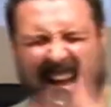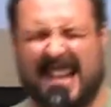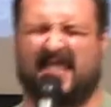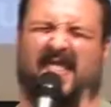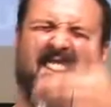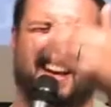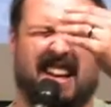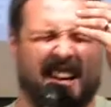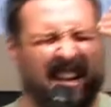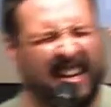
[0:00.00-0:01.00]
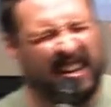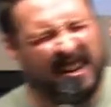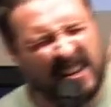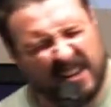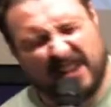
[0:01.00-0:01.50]
life
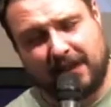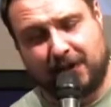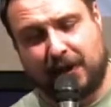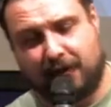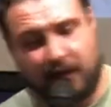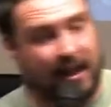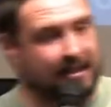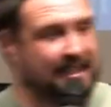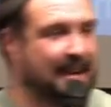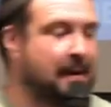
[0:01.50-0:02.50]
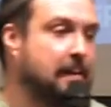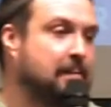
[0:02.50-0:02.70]
for their friends.